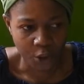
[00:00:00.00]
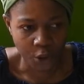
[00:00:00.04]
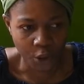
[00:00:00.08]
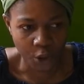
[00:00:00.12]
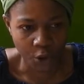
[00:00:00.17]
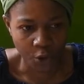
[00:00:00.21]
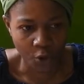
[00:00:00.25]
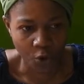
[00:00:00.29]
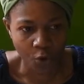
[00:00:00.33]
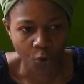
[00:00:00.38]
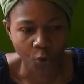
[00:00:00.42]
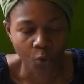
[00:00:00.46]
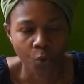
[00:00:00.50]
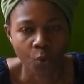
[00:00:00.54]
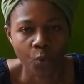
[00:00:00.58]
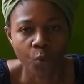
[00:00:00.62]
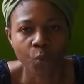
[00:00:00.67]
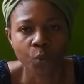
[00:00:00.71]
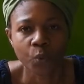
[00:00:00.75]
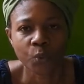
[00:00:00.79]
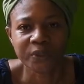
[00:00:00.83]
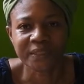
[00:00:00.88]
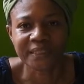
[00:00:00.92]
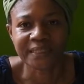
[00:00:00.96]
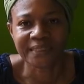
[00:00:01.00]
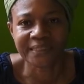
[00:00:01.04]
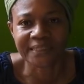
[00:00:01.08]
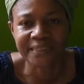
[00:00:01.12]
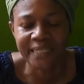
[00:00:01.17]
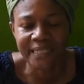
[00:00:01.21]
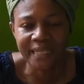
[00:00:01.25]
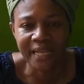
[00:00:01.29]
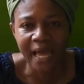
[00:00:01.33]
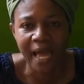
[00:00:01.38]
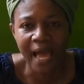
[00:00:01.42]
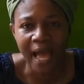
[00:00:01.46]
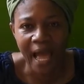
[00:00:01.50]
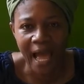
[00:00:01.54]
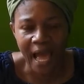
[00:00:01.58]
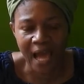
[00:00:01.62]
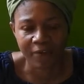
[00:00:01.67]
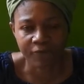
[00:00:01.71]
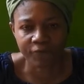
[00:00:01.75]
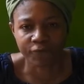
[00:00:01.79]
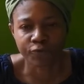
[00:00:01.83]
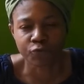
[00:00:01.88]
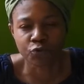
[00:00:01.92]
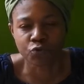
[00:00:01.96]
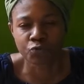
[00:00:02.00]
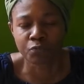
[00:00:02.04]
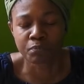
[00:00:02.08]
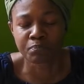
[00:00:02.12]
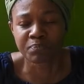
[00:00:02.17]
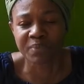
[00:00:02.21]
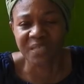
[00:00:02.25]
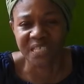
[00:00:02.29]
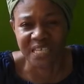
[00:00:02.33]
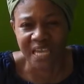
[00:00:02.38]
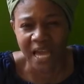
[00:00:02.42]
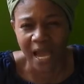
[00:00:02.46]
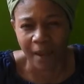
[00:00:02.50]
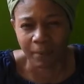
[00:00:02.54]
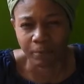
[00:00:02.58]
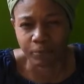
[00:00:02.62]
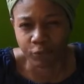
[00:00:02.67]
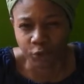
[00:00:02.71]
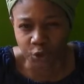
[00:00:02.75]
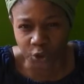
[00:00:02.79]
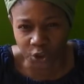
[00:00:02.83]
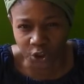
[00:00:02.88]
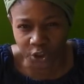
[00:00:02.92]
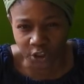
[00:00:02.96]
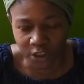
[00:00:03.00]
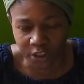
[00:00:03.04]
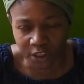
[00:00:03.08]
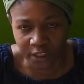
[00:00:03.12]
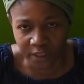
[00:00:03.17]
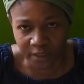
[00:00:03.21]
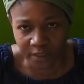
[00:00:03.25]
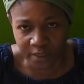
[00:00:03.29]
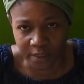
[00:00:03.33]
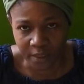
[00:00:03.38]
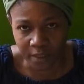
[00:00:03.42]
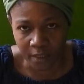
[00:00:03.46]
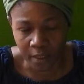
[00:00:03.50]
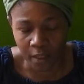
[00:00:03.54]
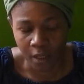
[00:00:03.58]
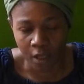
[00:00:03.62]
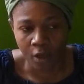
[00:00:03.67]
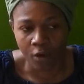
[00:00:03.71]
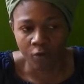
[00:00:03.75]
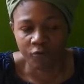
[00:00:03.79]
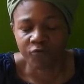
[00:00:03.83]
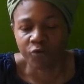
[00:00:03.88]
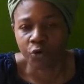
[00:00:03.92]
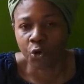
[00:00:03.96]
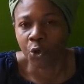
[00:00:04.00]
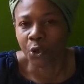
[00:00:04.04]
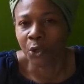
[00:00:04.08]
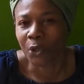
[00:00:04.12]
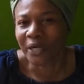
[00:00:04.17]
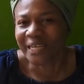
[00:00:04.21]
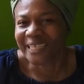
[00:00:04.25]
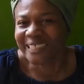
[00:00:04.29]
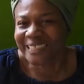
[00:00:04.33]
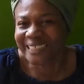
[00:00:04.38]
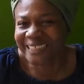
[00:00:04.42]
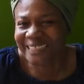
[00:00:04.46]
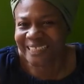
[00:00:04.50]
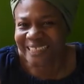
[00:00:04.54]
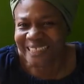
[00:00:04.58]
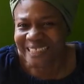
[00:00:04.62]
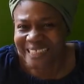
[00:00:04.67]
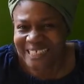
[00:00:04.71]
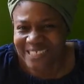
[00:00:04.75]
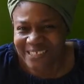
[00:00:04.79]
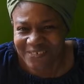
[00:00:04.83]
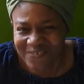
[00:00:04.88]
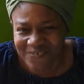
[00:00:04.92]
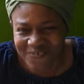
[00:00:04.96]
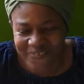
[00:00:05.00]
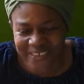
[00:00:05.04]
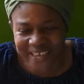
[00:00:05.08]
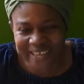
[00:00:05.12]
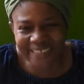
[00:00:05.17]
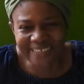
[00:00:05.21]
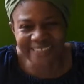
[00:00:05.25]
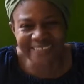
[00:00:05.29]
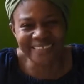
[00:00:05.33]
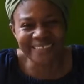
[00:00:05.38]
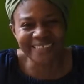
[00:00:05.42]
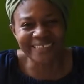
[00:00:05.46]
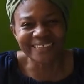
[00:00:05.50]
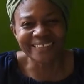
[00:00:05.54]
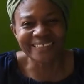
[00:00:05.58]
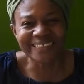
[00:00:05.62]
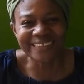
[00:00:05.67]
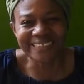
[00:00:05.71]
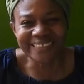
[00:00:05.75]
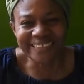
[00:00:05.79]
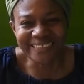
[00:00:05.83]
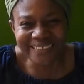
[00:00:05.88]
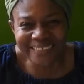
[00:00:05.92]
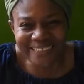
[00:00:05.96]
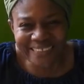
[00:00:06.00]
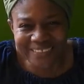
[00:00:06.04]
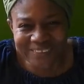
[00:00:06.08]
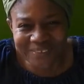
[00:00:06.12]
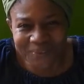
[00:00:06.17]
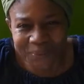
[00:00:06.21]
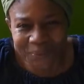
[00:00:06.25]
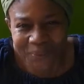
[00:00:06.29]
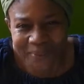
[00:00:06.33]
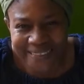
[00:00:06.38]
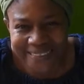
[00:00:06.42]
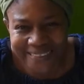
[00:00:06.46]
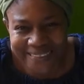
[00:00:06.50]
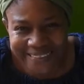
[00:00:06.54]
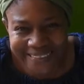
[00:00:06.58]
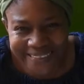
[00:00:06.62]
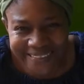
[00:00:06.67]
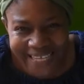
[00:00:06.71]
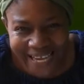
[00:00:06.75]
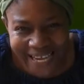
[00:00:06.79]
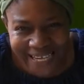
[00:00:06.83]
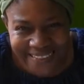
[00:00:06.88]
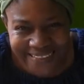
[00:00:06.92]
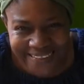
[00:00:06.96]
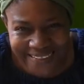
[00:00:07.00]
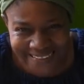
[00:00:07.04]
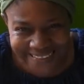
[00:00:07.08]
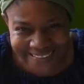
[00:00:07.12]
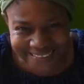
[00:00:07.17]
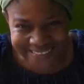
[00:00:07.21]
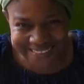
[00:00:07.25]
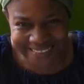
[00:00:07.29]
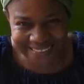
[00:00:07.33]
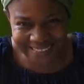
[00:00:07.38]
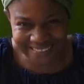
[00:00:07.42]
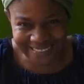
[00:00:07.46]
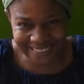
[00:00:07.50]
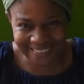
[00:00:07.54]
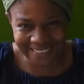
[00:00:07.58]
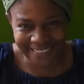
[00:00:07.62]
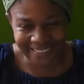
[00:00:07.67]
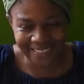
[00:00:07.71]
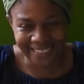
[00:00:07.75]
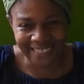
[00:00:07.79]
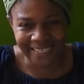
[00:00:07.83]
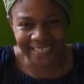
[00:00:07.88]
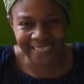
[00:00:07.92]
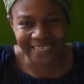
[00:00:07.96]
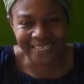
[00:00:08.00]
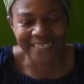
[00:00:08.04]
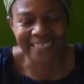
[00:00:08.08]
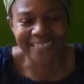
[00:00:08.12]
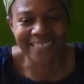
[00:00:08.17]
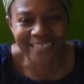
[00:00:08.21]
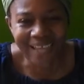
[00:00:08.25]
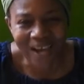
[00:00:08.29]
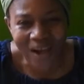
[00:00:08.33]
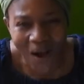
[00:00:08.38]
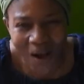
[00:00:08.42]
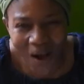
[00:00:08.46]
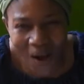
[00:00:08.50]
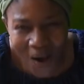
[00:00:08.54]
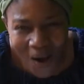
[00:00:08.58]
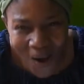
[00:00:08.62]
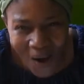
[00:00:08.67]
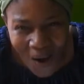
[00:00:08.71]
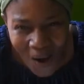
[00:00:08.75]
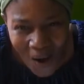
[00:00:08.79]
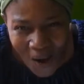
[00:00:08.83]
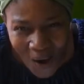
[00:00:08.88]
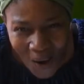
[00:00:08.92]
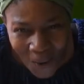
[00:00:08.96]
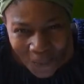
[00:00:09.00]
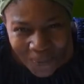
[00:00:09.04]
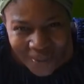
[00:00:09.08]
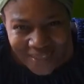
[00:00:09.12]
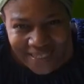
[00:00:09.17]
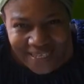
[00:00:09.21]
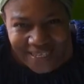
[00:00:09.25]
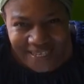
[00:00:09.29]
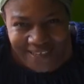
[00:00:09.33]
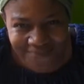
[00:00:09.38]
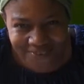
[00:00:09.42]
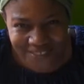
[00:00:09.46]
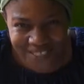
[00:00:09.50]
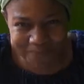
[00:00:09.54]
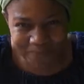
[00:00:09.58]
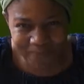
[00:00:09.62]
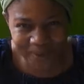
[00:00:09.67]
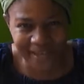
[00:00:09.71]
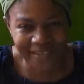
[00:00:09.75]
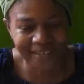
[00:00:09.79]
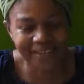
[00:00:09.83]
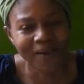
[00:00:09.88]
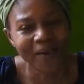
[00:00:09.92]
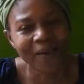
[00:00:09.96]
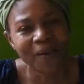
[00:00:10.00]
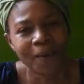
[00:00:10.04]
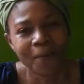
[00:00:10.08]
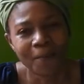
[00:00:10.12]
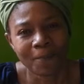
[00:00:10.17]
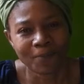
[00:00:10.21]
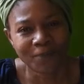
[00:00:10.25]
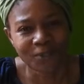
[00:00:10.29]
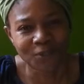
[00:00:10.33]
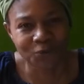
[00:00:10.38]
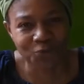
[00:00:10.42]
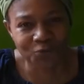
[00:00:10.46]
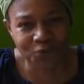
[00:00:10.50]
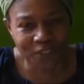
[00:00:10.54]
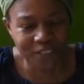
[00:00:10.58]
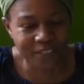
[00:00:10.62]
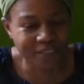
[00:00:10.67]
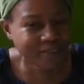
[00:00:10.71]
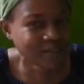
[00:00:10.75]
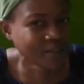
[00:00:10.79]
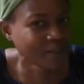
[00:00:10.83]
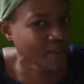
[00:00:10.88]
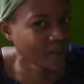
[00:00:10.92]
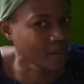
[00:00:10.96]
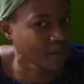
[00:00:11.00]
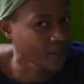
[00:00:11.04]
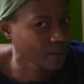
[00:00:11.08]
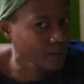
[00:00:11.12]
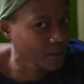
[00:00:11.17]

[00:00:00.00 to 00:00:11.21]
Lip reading: we still have to be appreciated for even the little tiny thing in our lifespan between